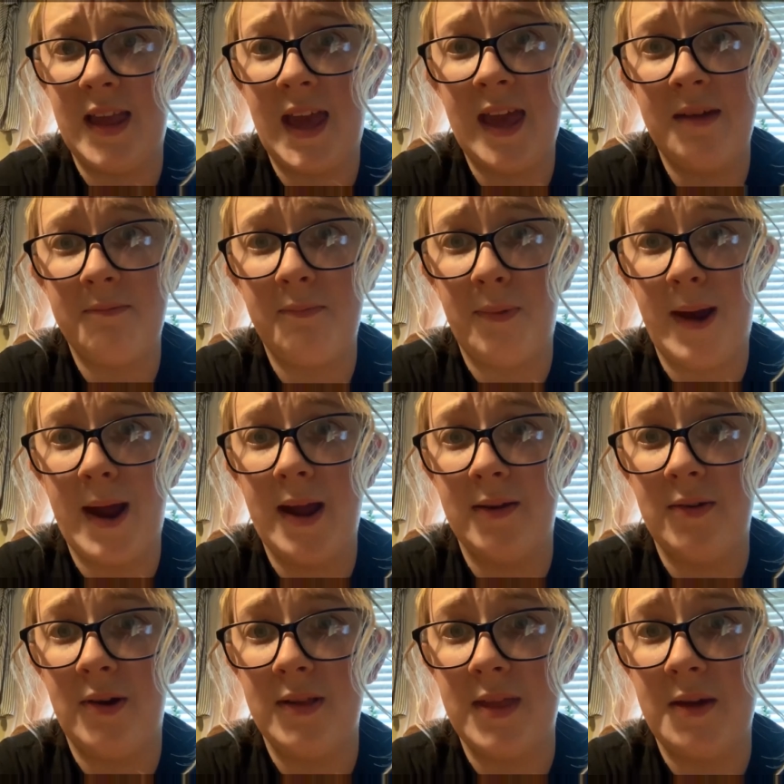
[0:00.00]
hit Brett
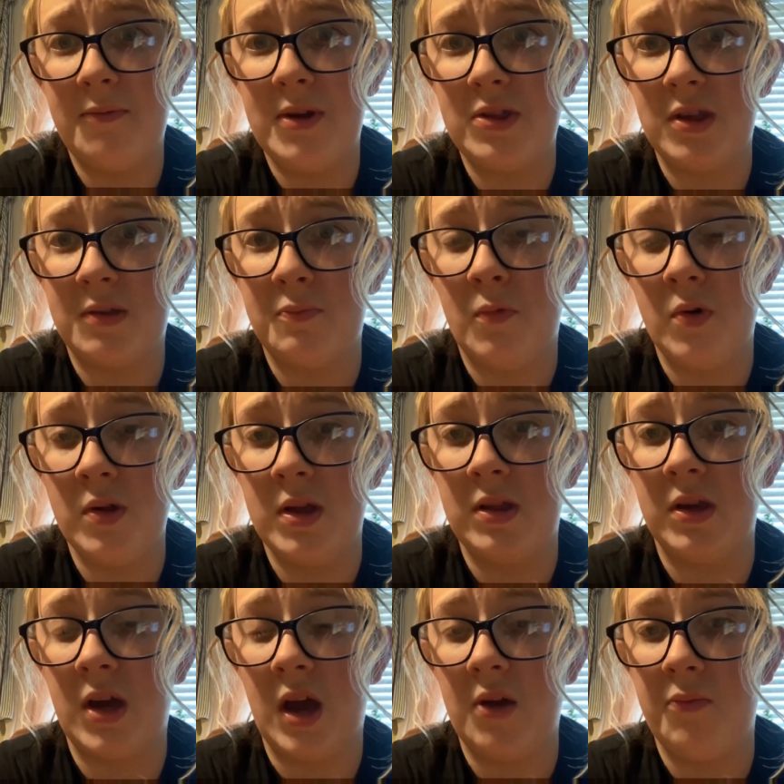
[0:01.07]
and I that we just wanted
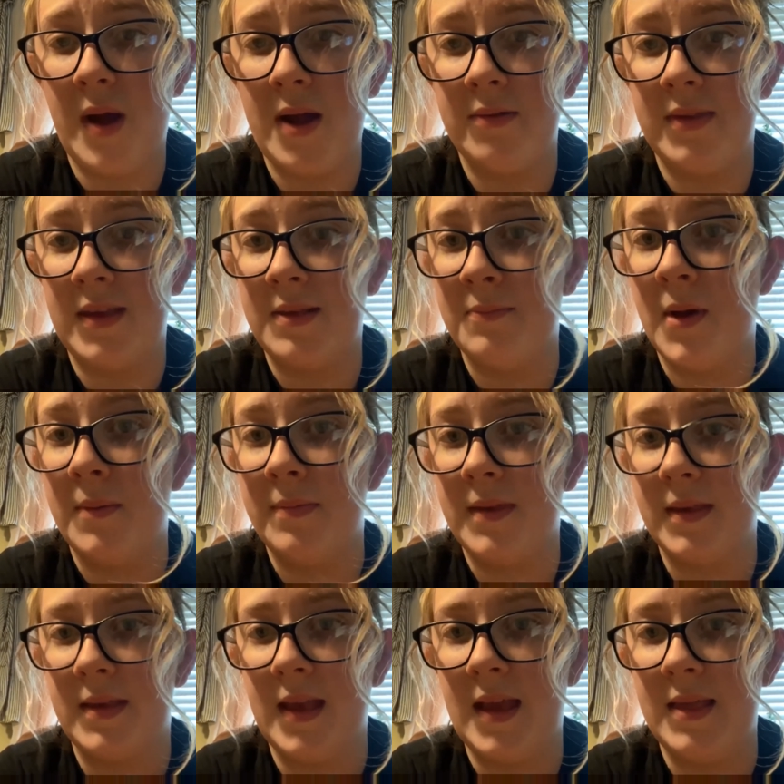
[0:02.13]
to go round his mum's
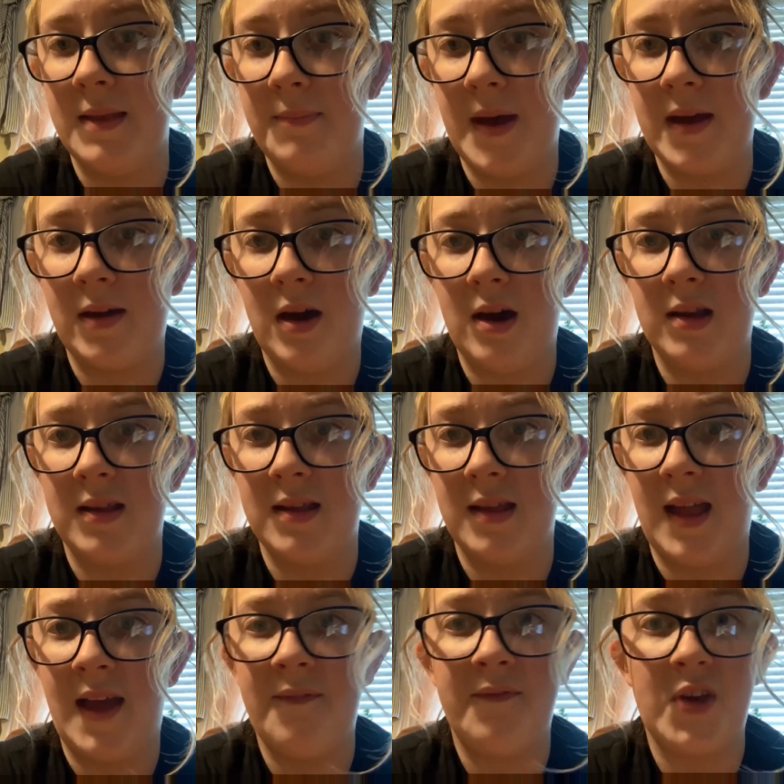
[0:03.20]
and sit in the back garden
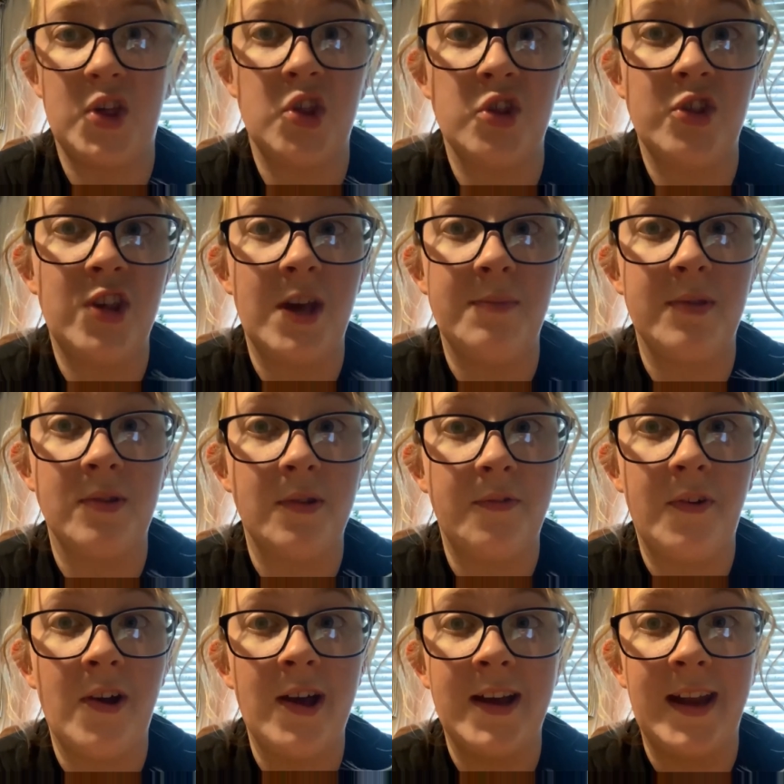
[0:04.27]
and have fish and chips on a
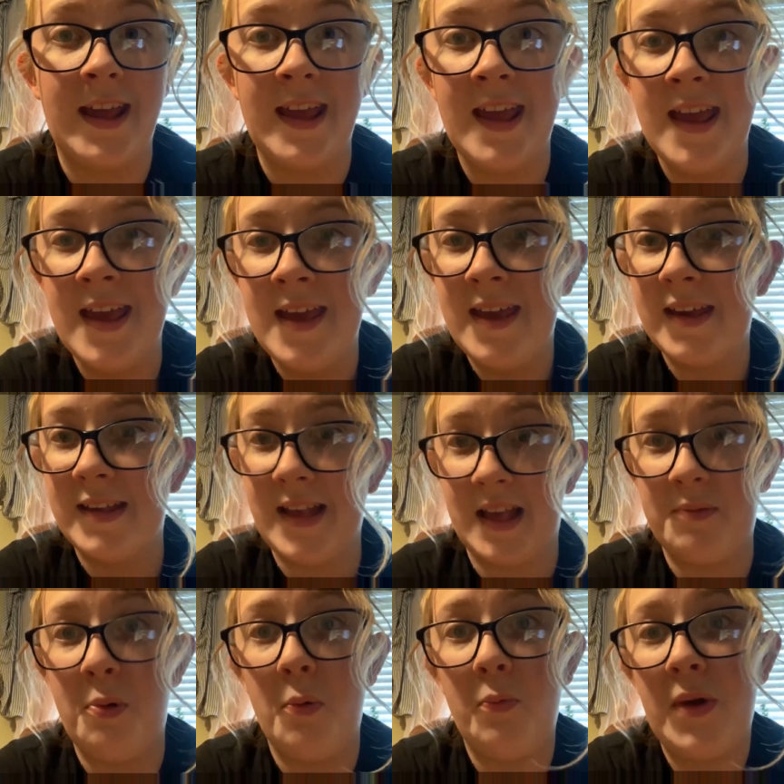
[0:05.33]
Friday, because
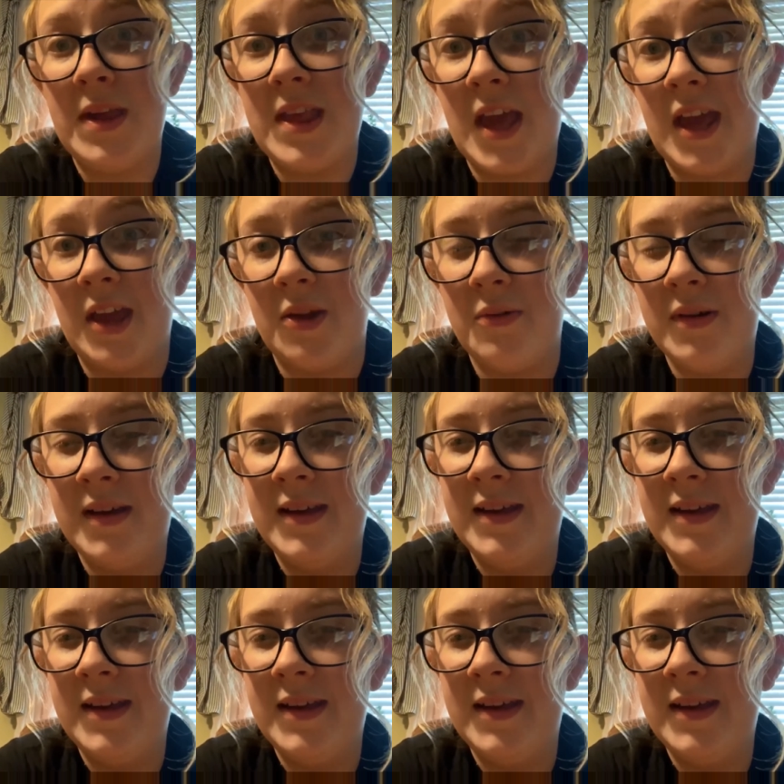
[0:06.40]
that's what we do.